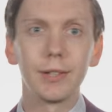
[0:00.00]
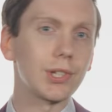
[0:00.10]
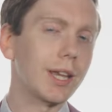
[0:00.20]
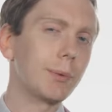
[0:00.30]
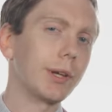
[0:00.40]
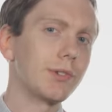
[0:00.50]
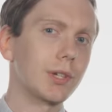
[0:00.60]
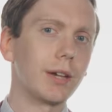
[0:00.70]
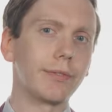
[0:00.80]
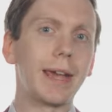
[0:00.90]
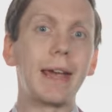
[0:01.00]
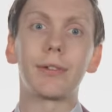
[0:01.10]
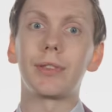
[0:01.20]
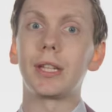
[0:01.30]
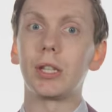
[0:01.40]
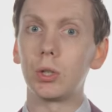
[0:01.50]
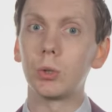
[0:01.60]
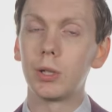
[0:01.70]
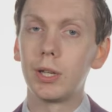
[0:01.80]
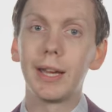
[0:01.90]
Today we're going to cover everything
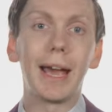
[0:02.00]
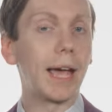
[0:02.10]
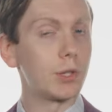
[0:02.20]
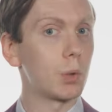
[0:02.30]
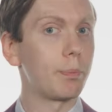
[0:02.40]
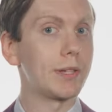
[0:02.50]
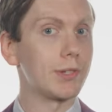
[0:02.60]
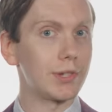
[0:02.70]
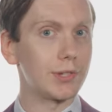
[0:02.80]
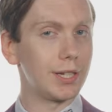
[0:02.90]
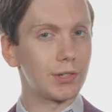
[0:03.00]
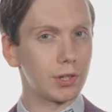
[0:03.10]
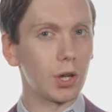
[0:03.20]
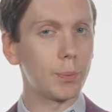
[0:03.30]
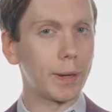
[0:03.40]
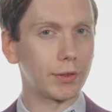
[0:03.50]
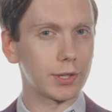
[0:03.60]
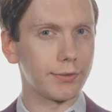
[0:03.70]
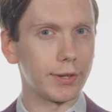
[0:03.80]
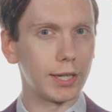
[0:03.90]
you and your business need to know about
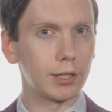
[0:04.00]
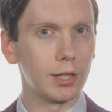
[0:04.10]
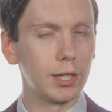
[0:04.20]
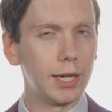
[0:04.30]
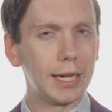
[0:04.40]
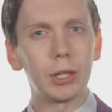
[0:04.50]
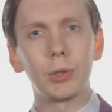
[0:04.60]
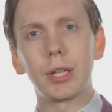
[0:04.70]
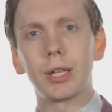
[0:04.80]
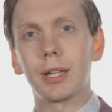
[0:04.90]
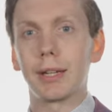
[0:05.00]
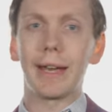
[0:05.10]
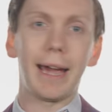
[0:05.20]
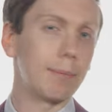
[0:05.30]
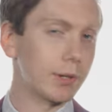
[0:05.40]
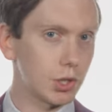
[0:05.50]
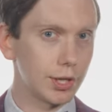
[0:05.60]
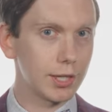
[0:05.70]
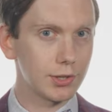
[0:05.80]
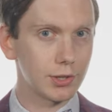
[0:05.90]
this fee, including how much
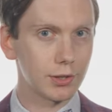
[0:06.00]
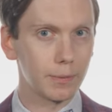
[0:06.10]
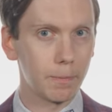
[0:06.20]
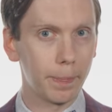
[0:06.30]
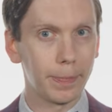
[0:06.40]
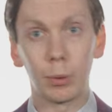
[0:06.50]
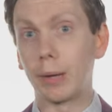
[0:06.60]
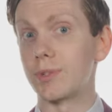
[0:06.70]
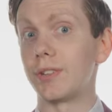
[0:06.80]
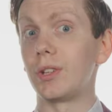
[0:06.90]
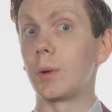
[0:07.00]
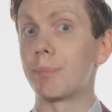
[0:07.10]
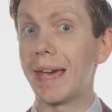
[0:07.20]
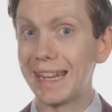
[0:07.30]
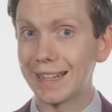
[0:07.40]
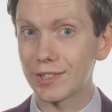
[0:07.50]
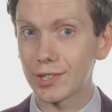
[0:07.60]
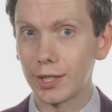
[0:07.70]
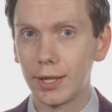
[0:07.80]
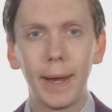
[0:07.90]
it is, what happens if you don't pay
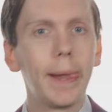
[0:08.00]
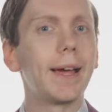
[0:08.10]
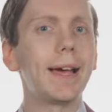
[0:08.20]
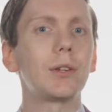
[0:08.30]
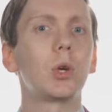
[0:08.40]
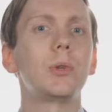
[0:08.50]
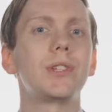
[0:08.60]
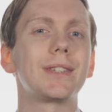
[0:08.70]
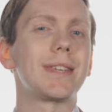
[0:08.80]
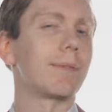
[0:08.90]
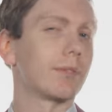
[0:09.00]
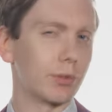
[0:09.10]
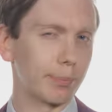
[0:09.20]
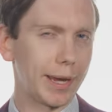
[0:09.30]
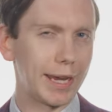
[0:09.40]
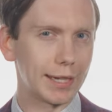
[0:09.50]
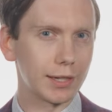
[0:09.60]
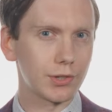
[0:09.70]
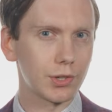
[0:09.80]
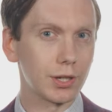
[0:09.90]
it, and who is exempt from paying
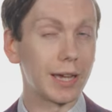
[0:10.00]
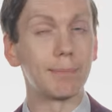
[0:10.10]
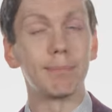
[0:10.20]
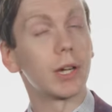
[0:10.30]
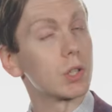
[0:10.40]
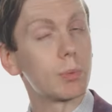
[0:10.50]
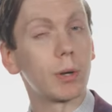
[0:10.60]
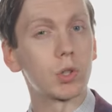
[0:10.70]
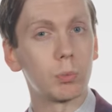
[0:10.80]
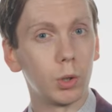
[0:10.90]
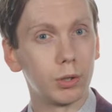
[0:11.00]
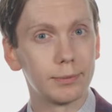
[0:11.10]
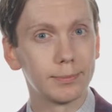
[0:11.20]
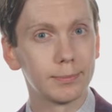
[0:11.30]
it, and much, much more.